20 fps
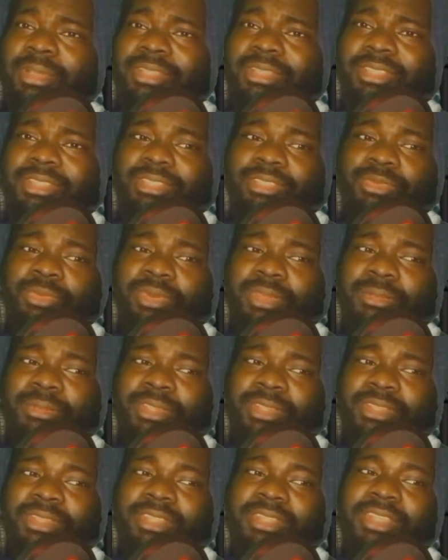But these
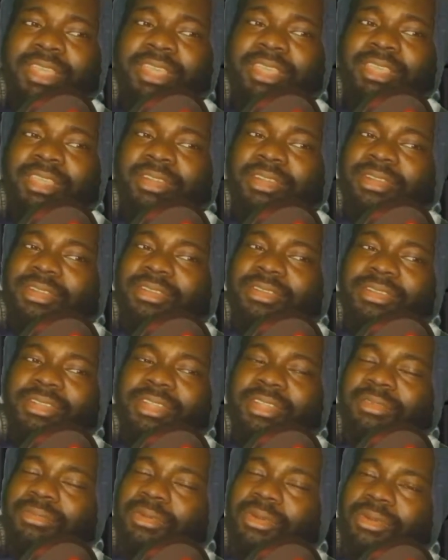women,
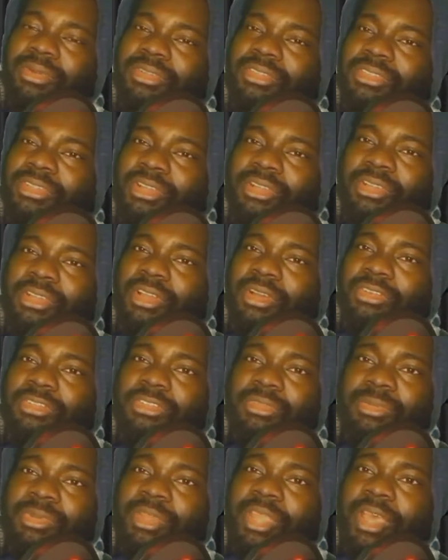their roles are
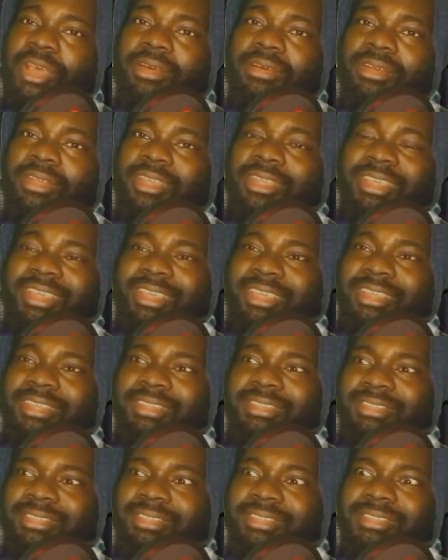negotiable now, and
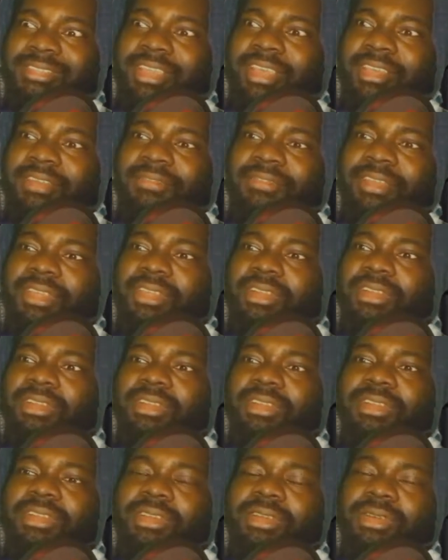it's not fair.
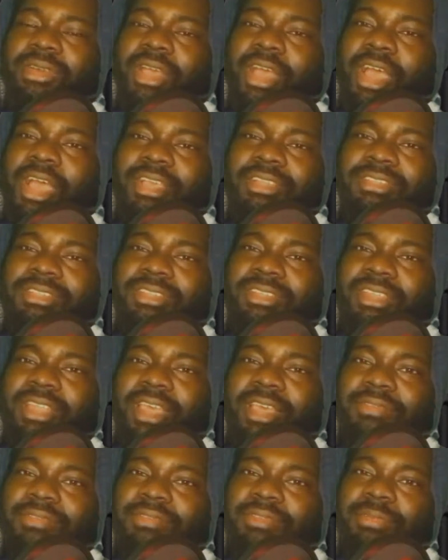I shouldn't
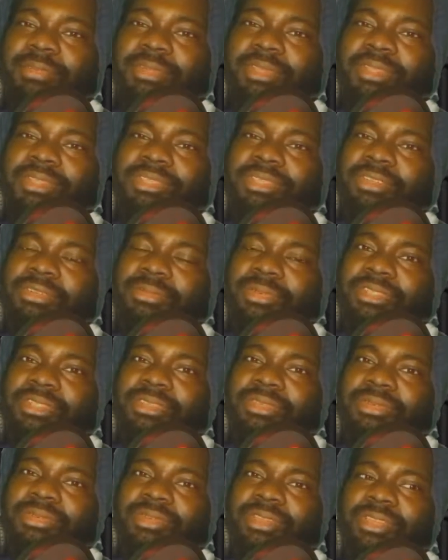have to be a gentleman to
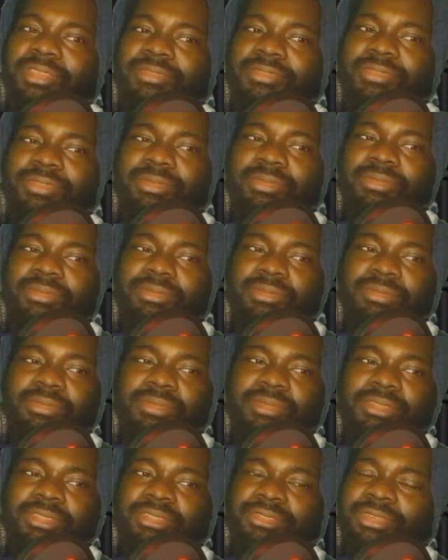you if you
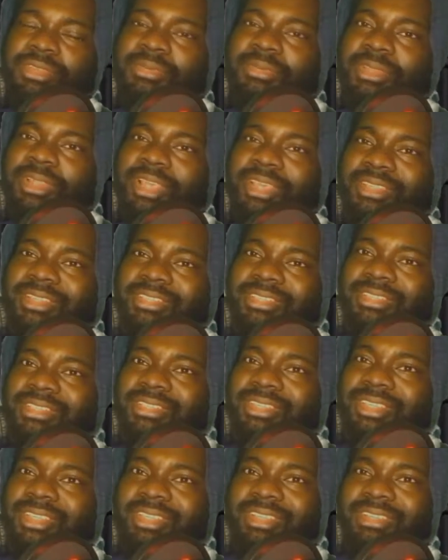treat me like
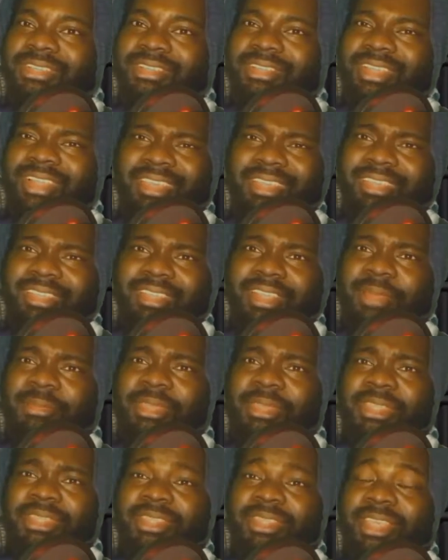shit. Like, I
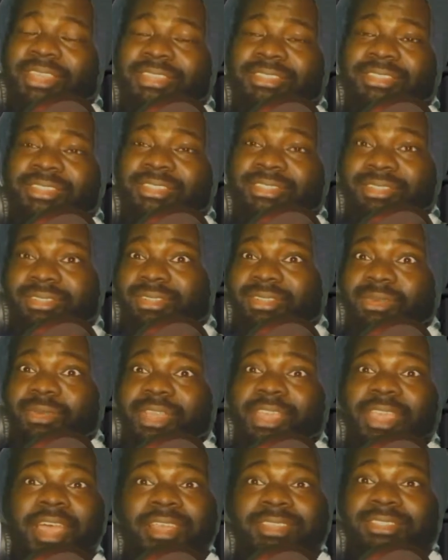mean, that's just the
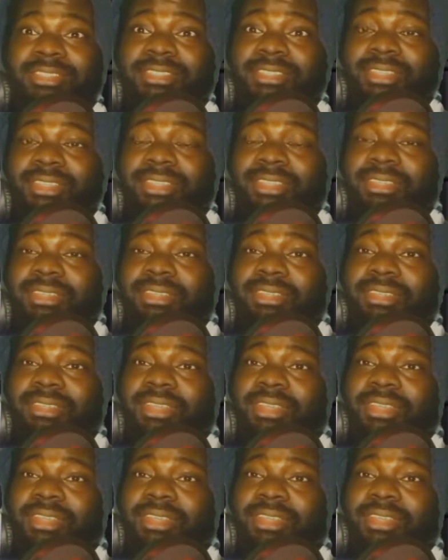way I see it.